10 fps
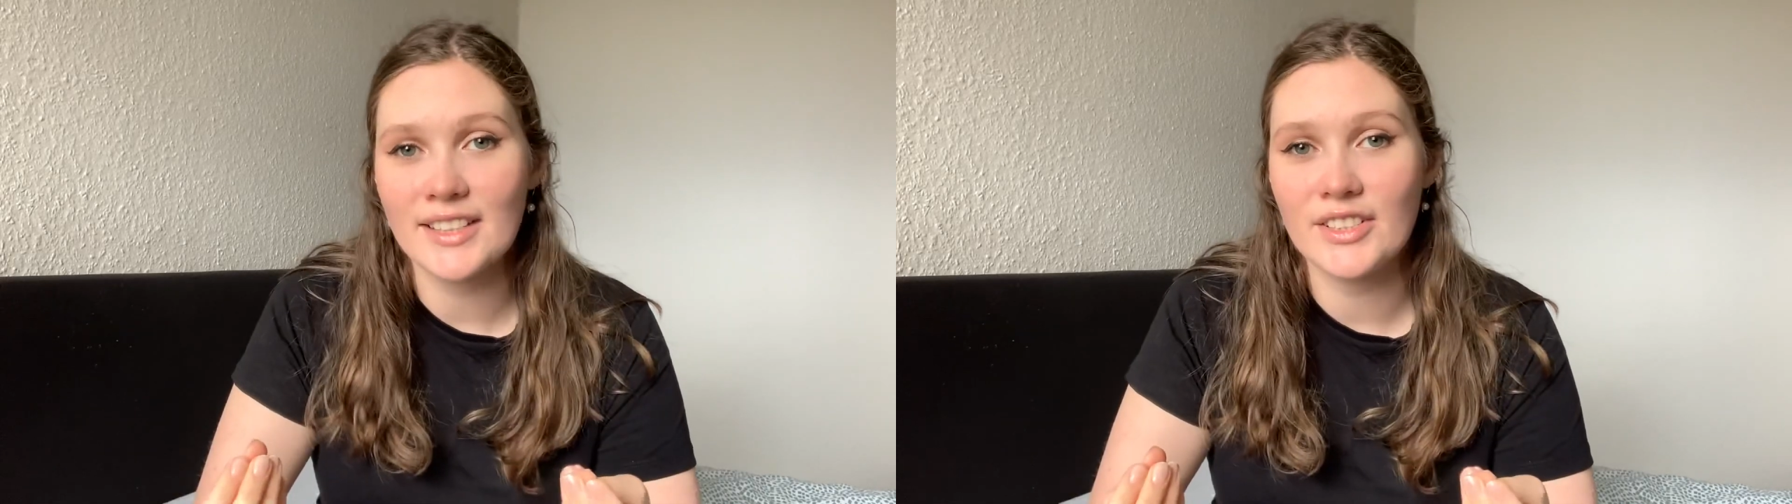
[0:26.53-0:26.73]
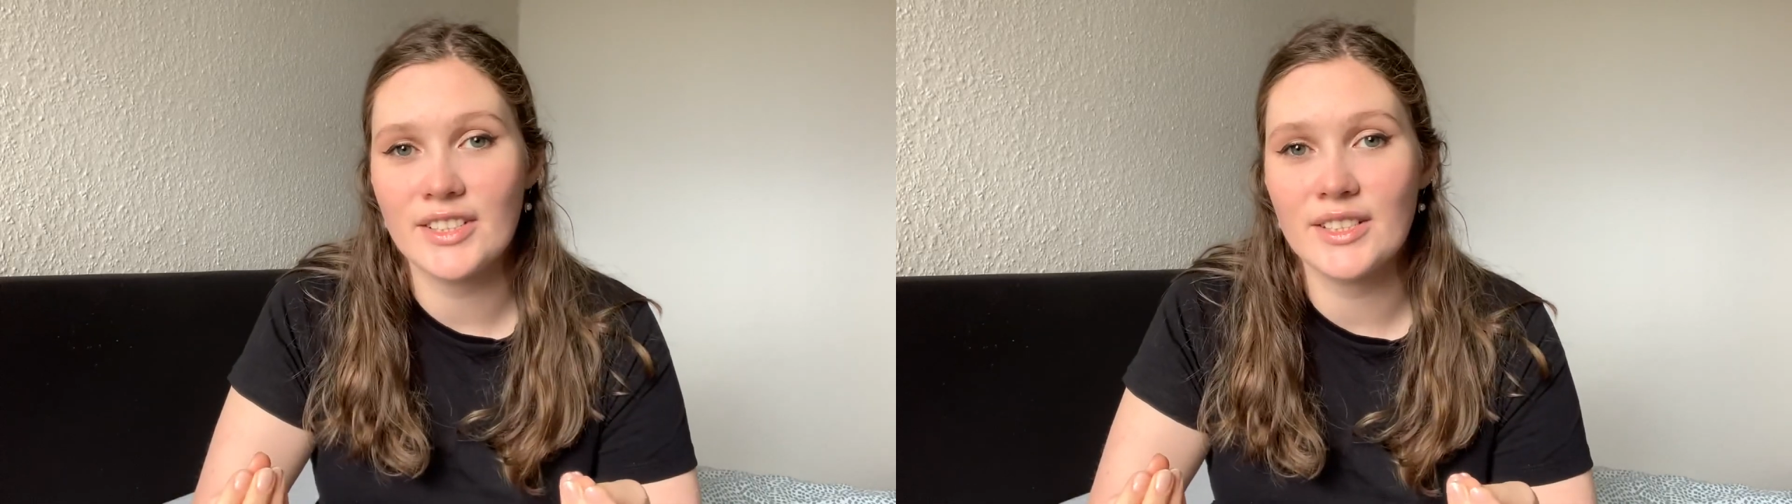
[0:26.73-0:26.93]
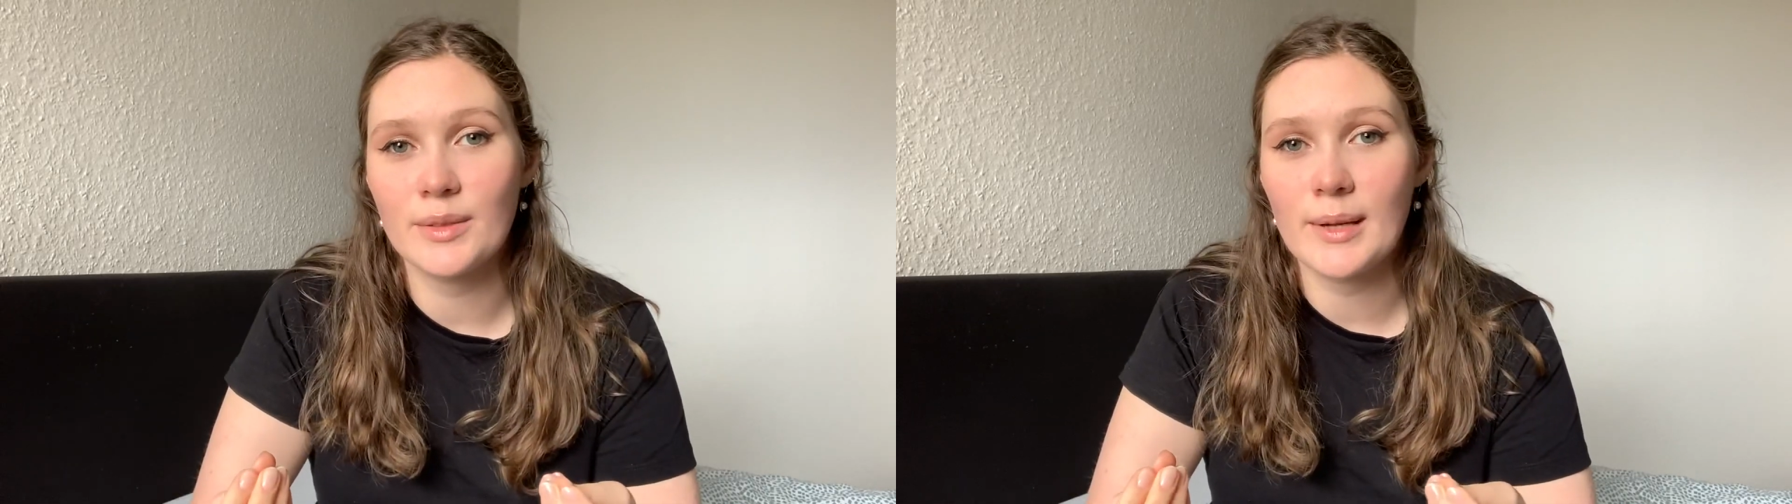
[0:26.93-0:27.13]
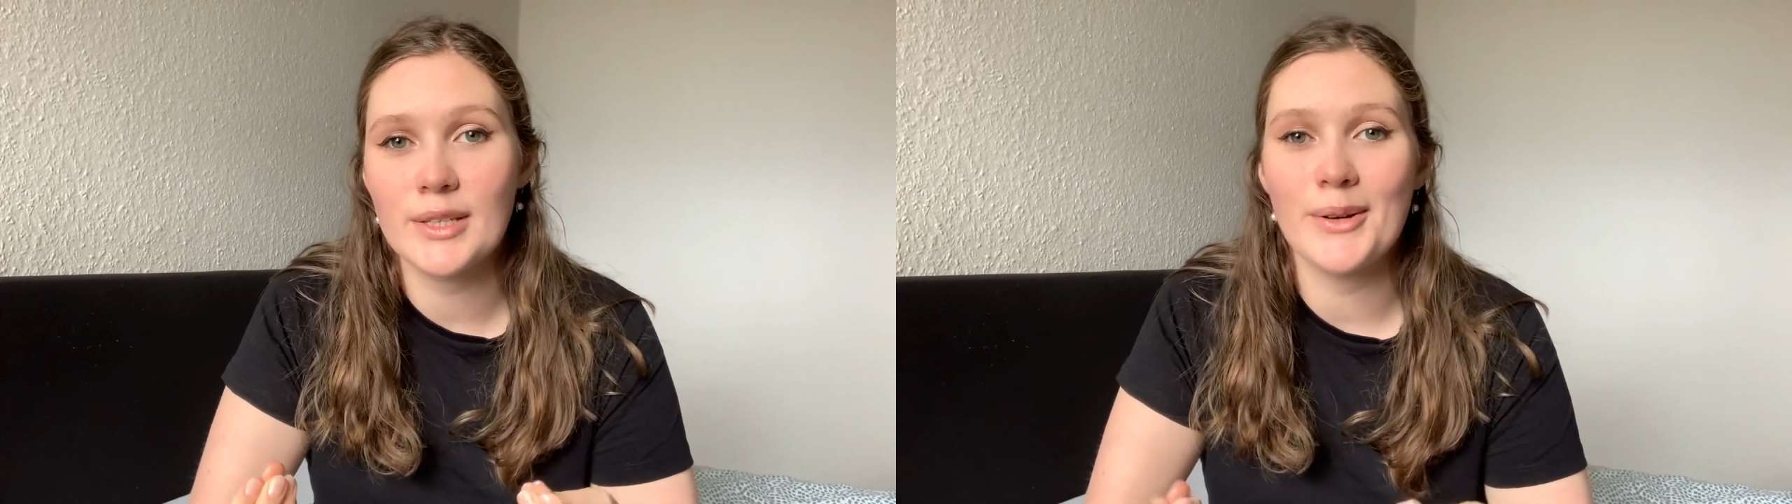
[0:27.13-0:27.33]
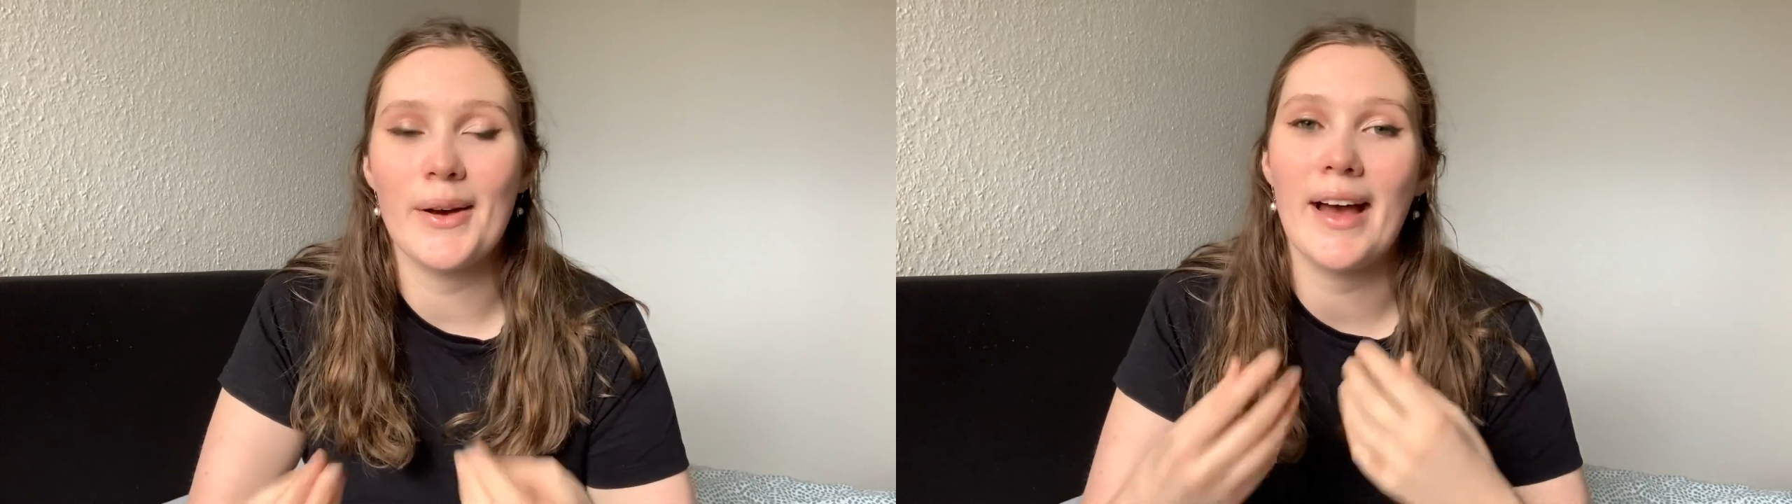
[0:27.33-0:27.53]
under this
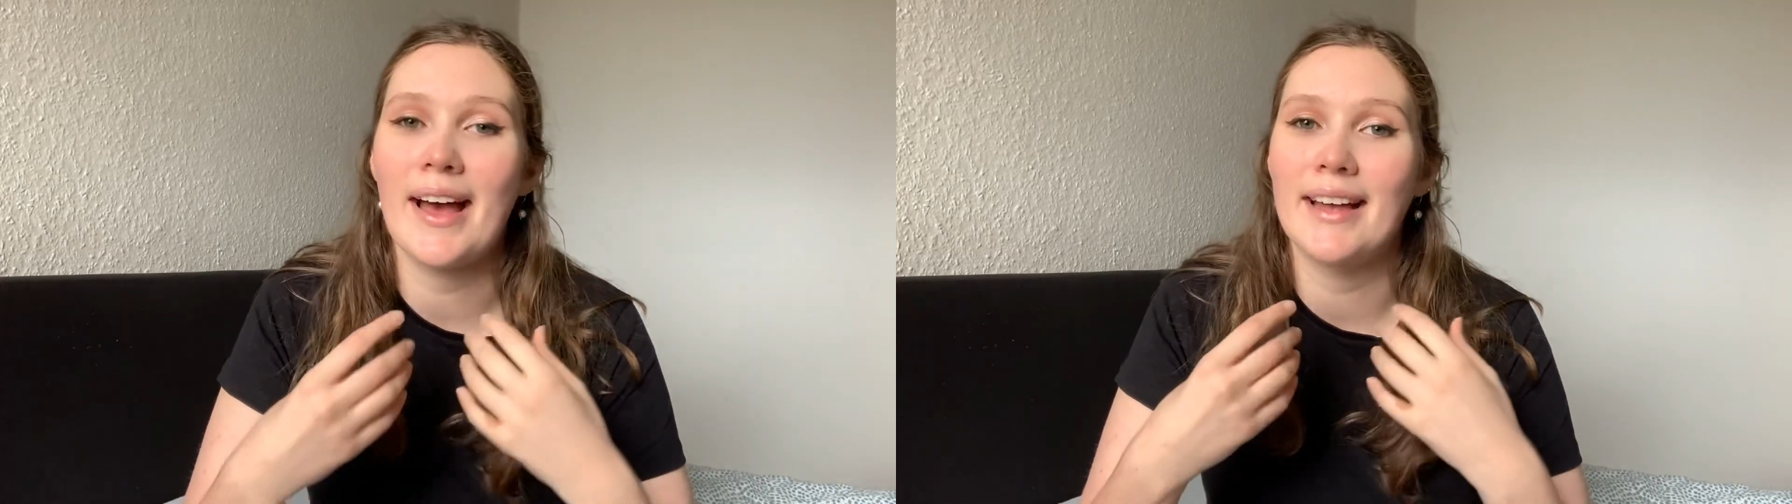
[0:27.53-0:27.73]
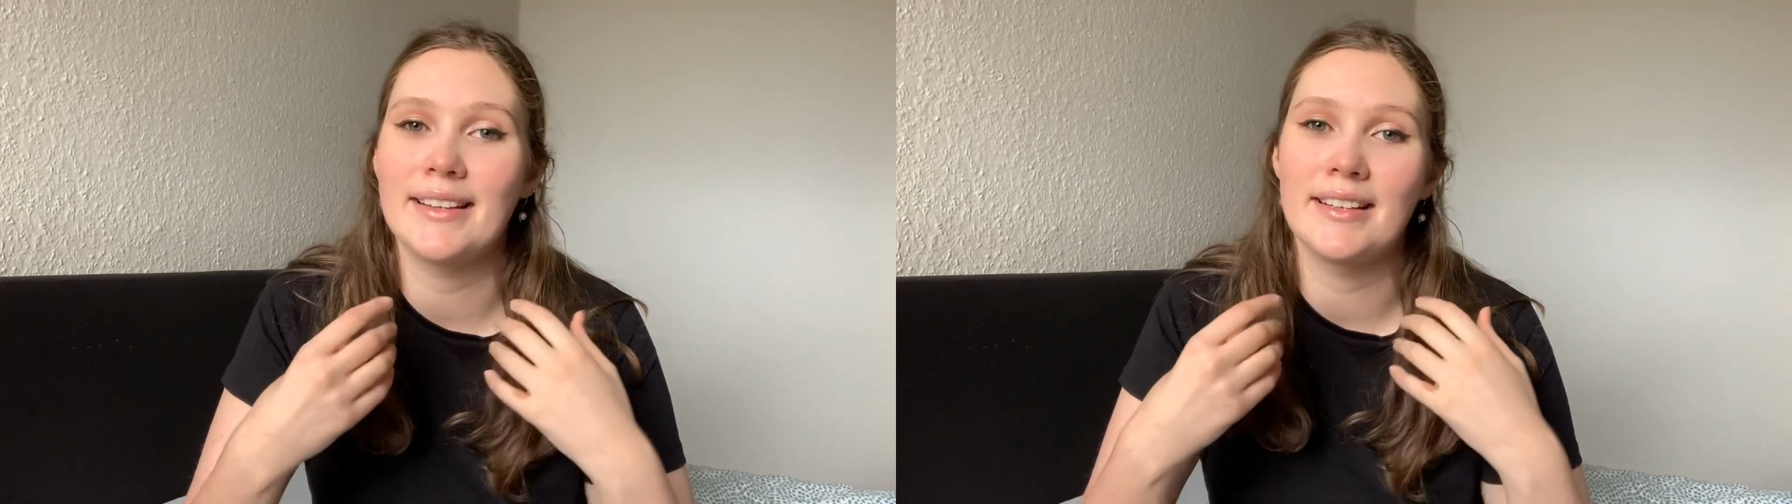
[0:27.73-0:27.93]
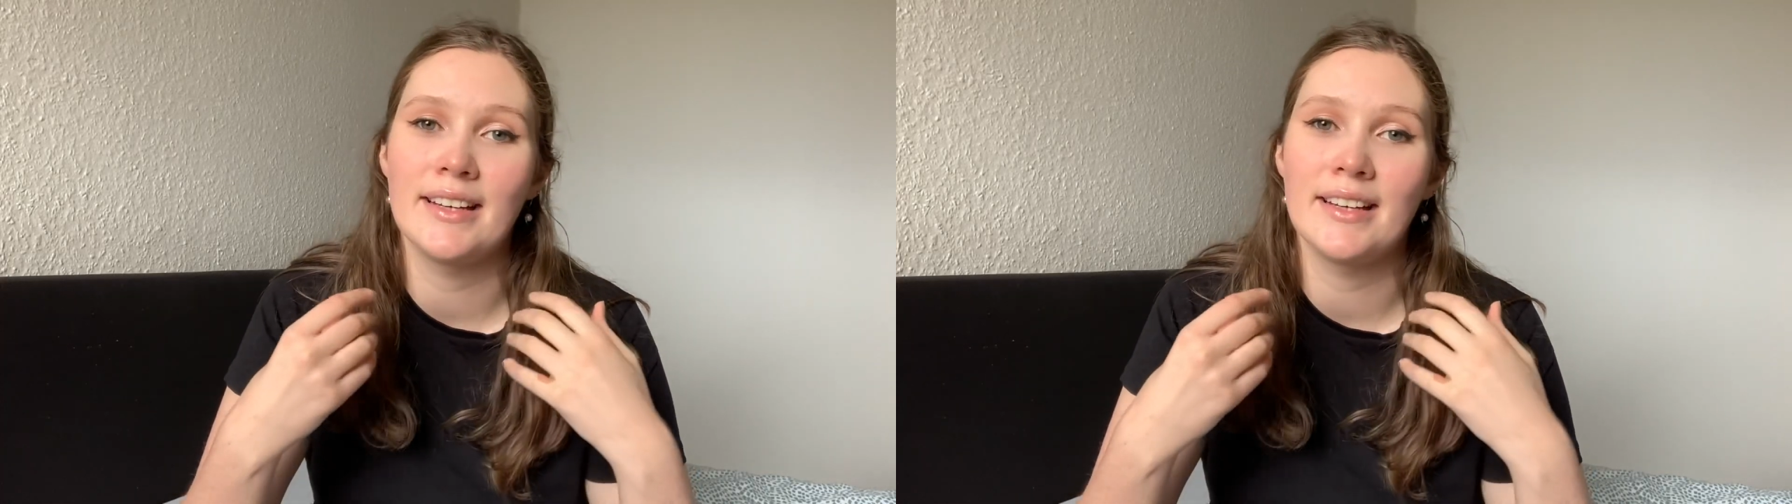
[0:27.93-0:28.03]
video and